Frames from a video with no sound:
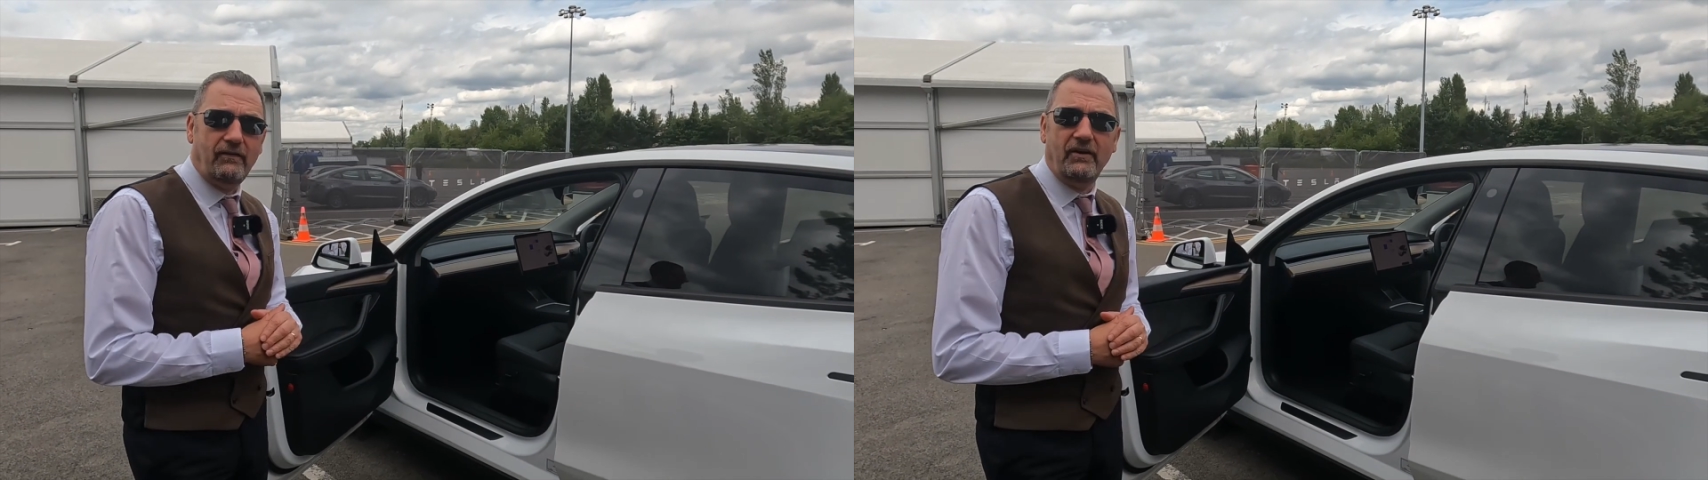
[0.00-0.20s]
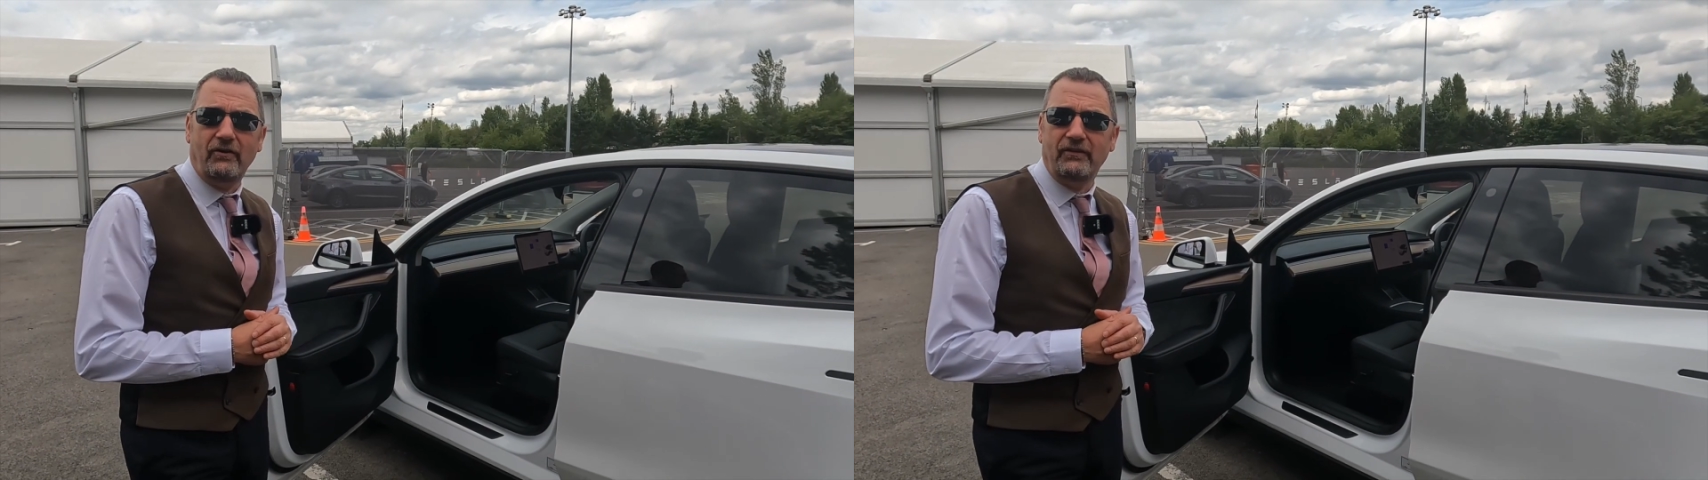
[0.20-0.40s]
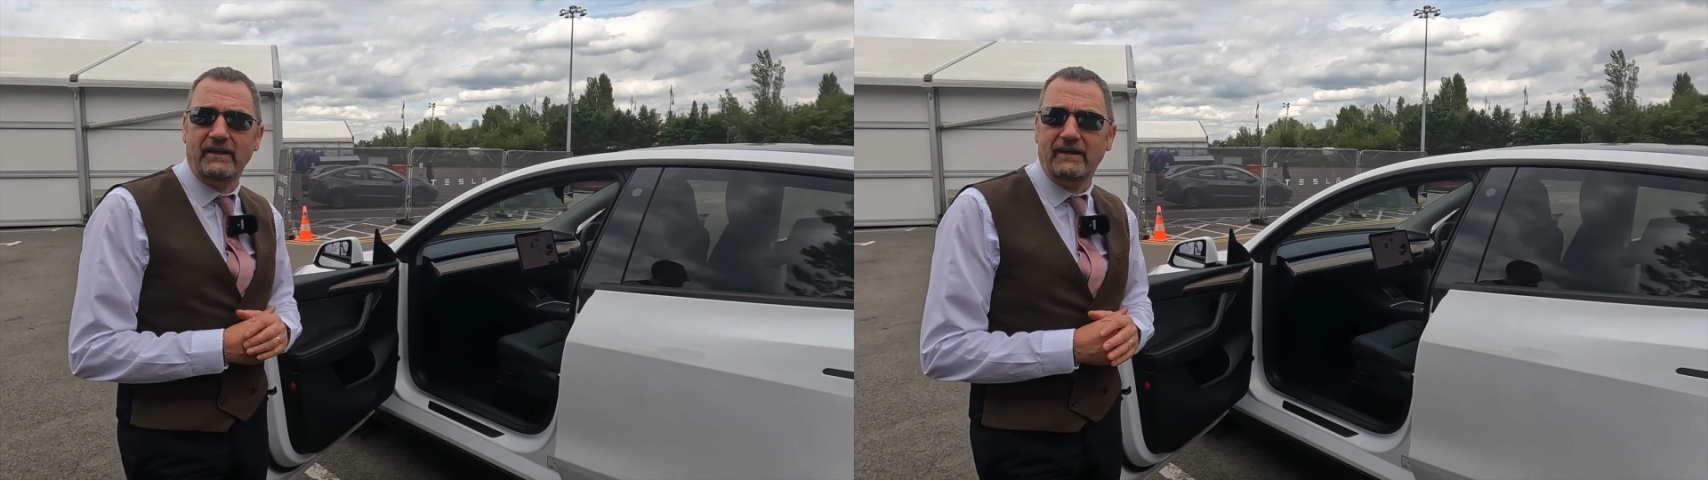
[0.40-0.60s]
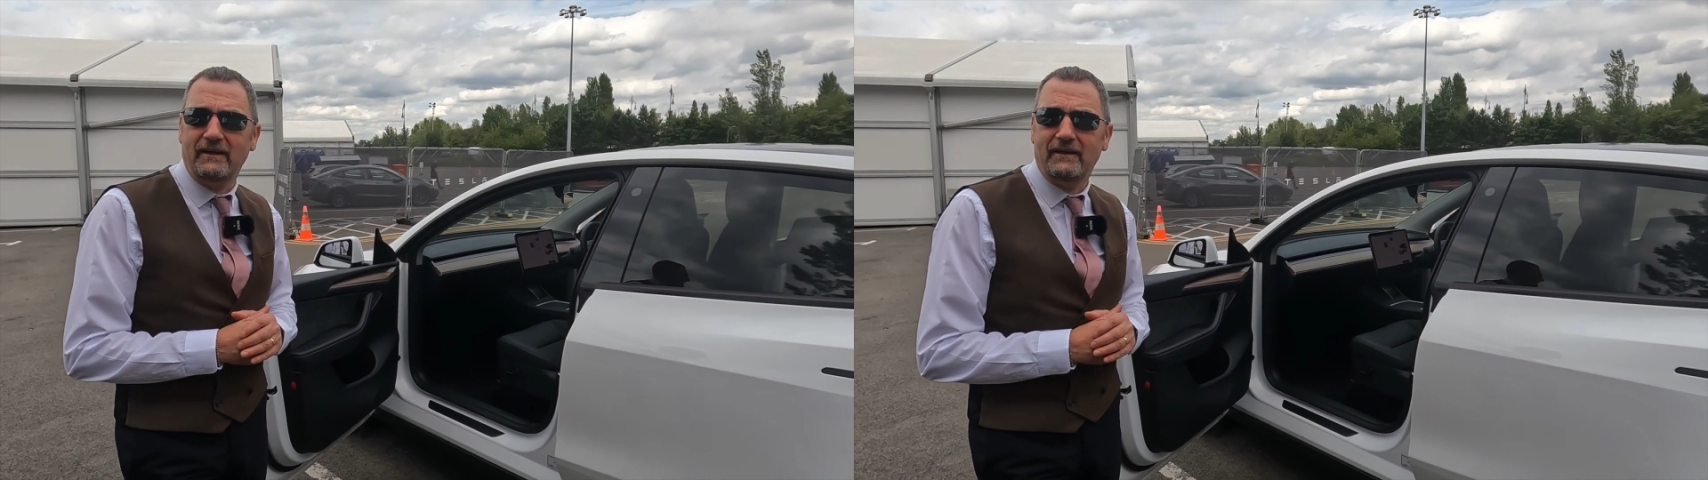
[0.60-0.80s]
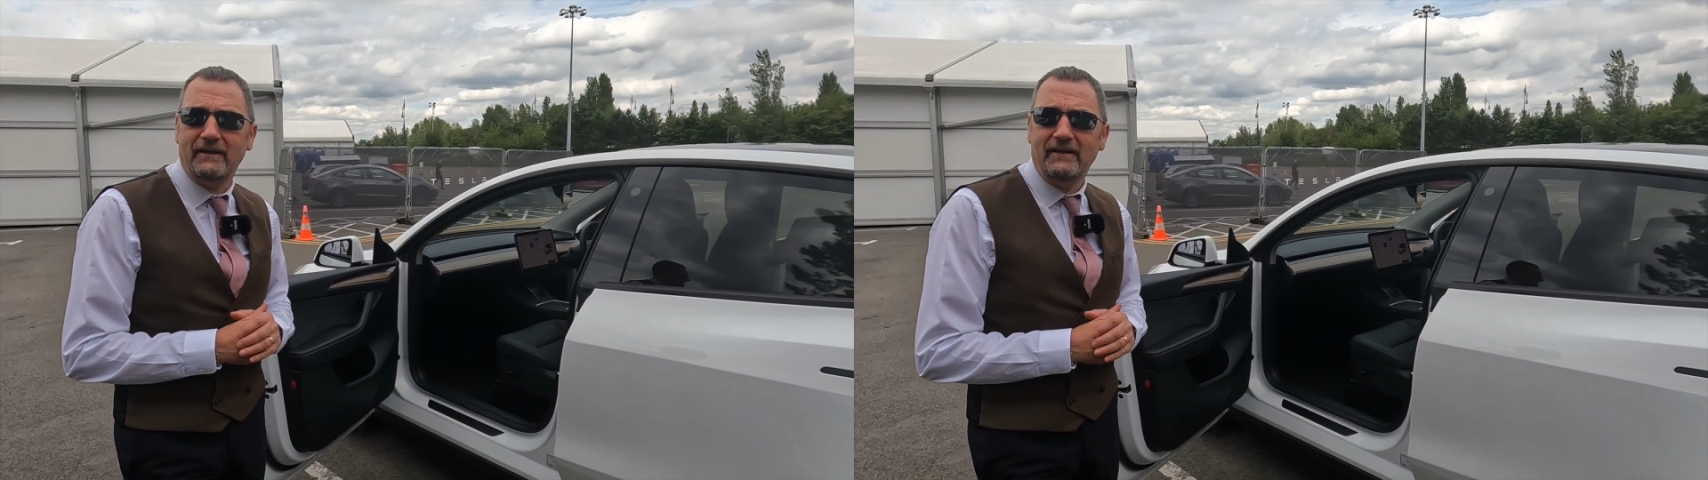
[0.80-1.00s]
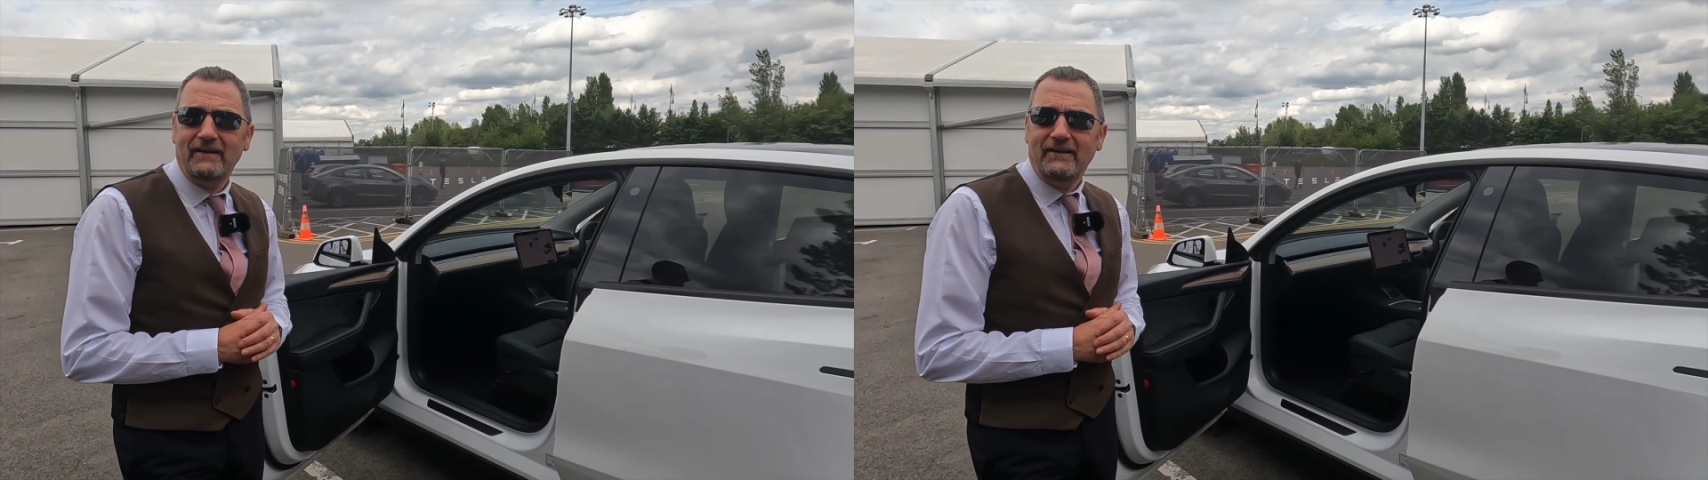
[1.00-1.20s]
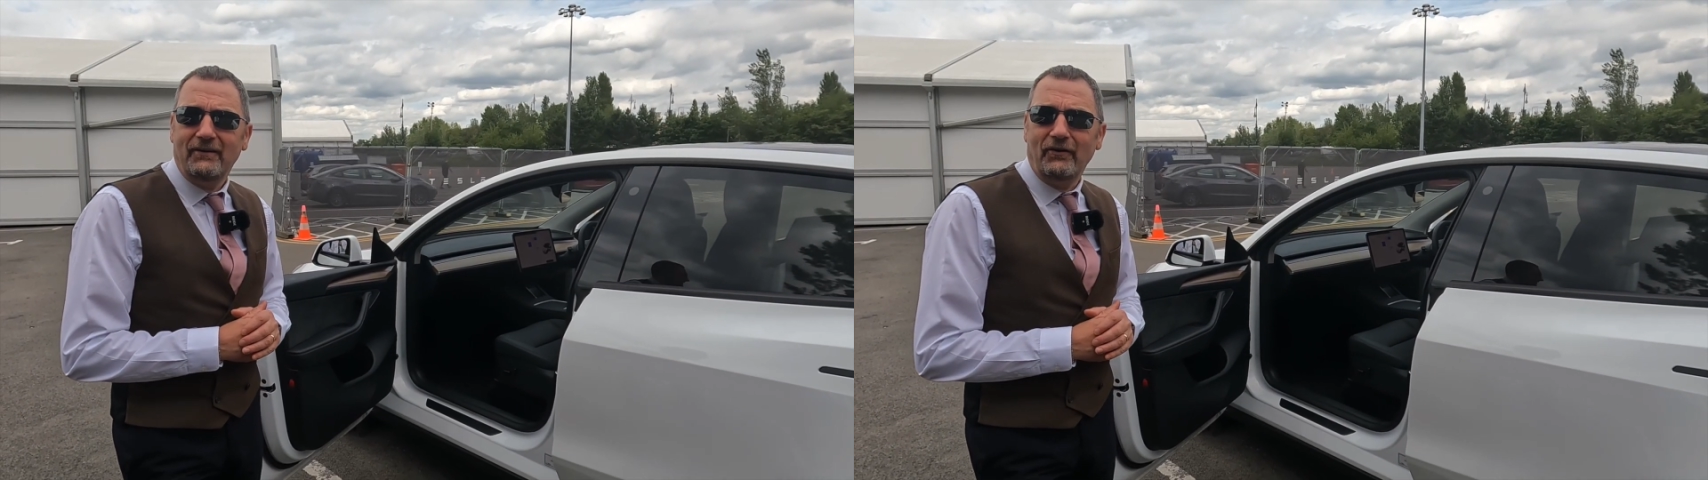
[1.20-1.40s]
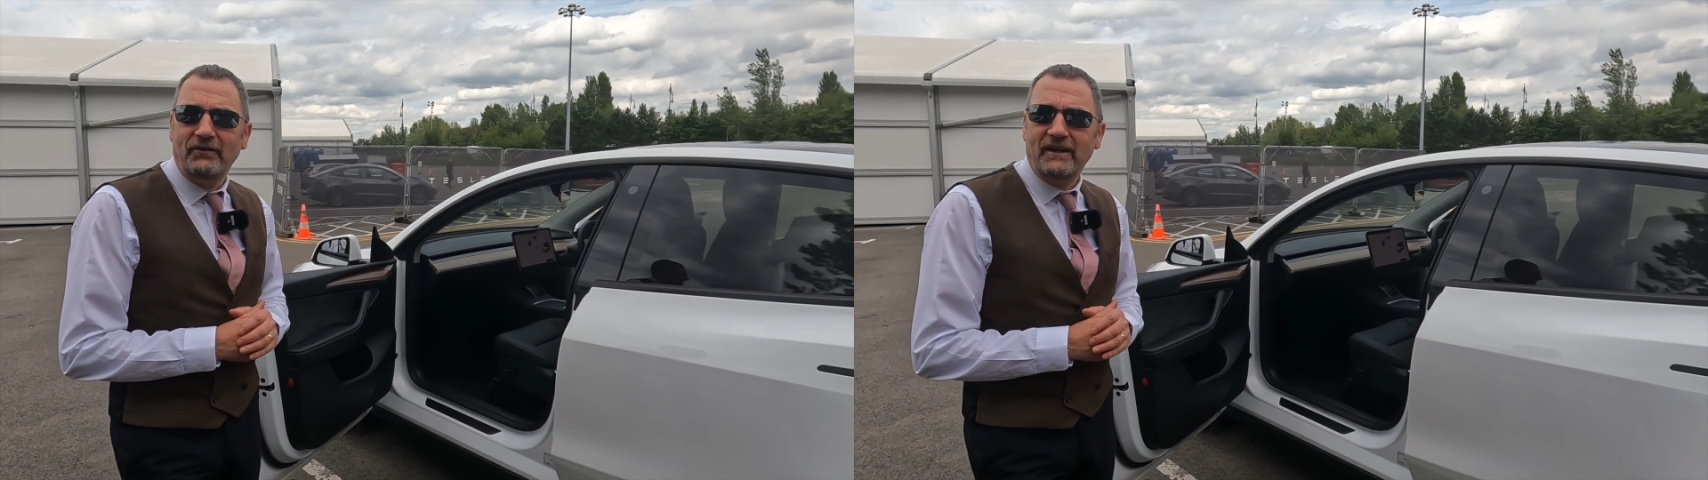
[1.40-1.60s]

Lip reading: on